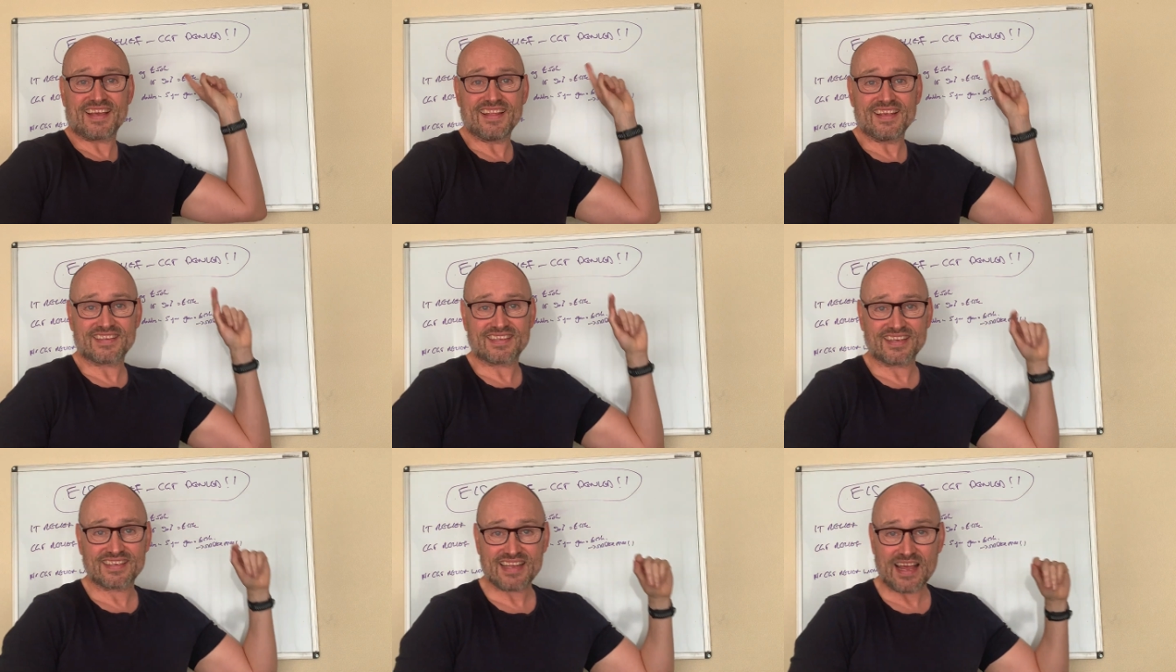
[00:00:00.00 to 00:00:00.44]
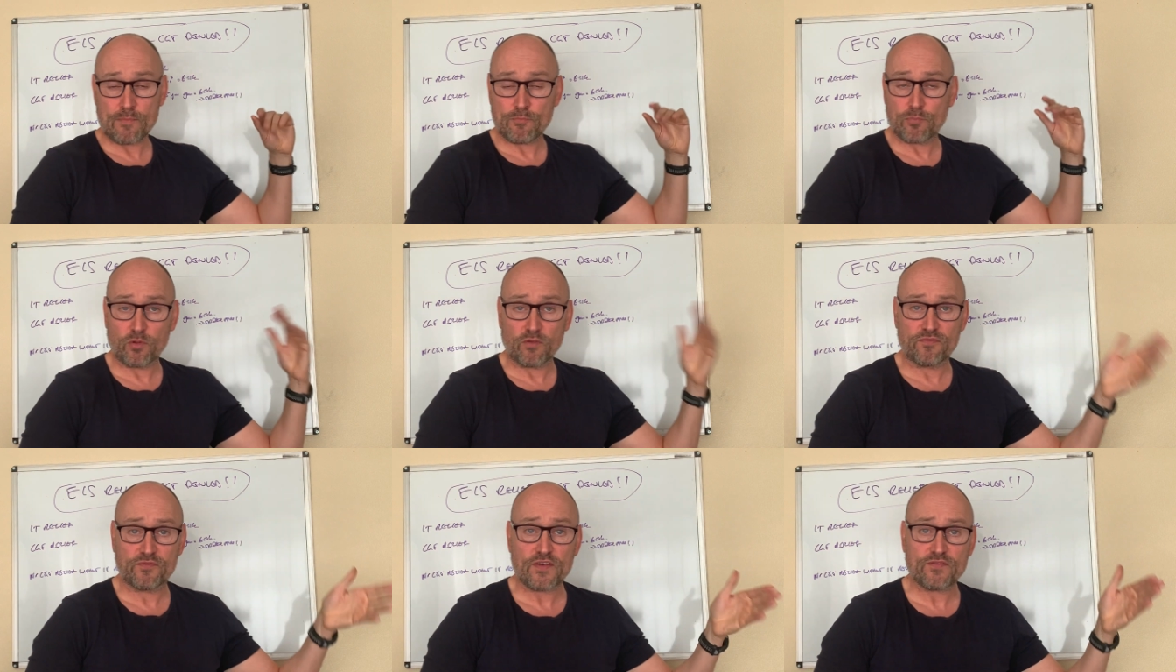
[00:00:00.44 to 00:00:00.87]
in this
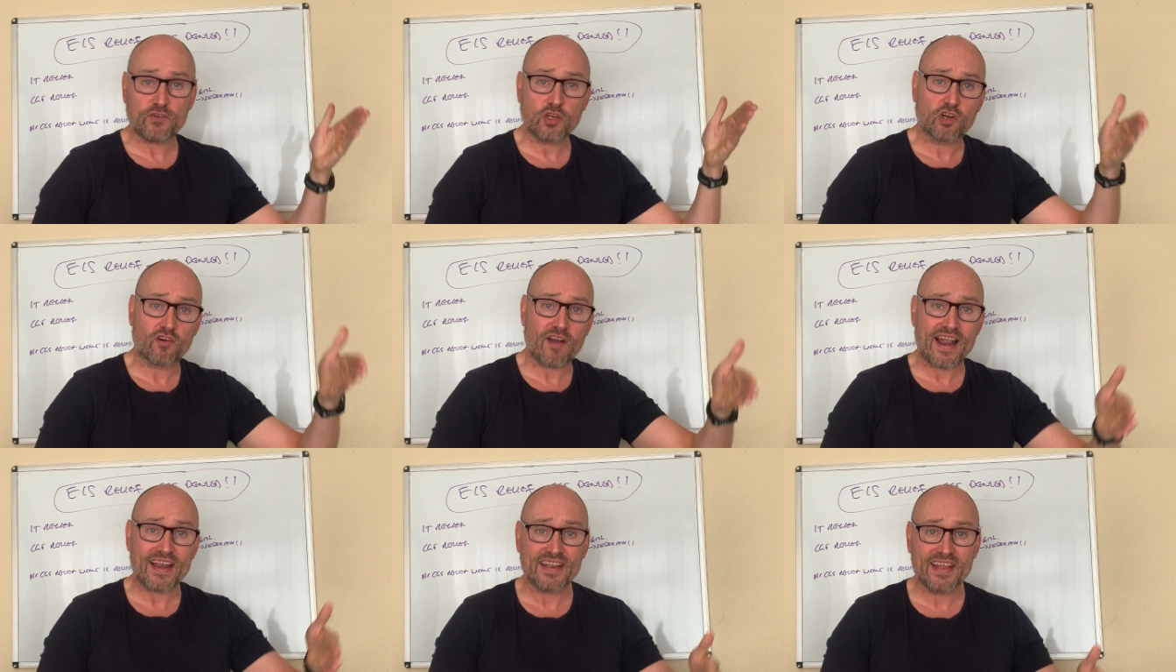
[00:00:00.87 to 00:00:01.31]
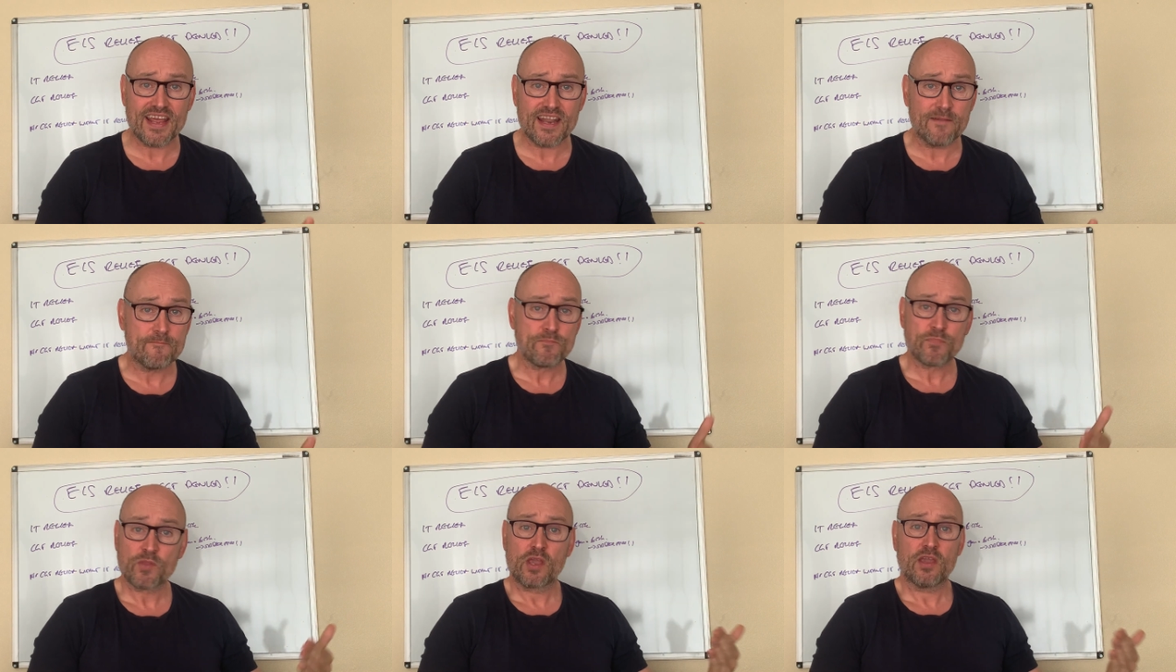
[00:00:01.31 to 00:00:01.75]
example, 50 grand
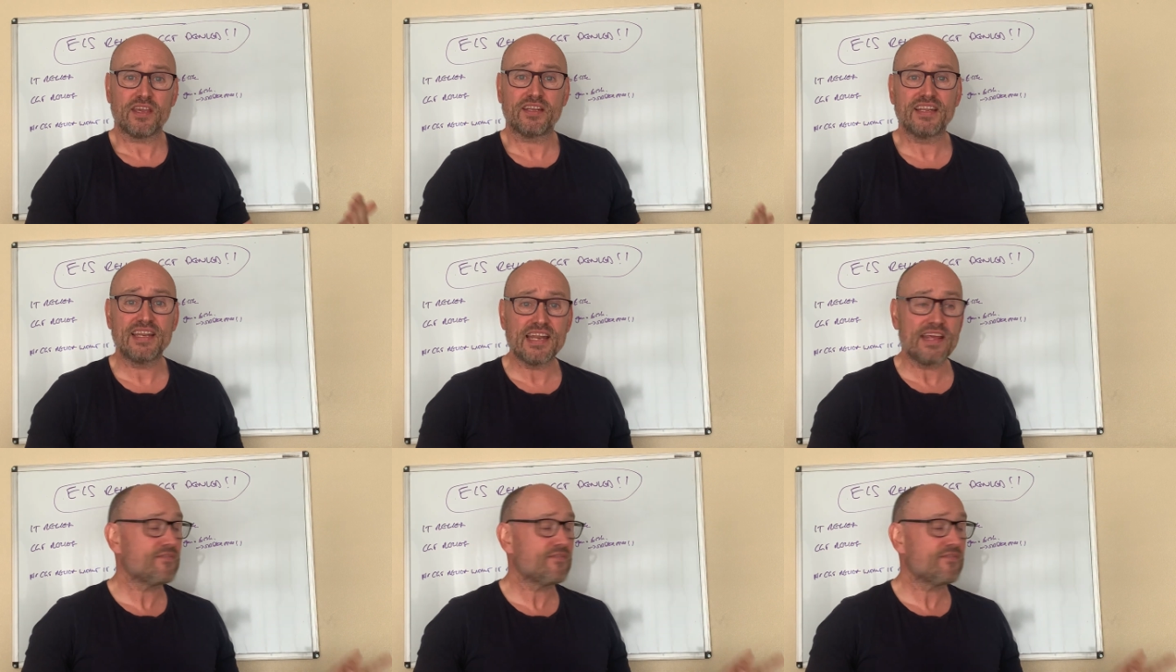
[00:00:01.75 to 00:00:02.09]
in, you didn't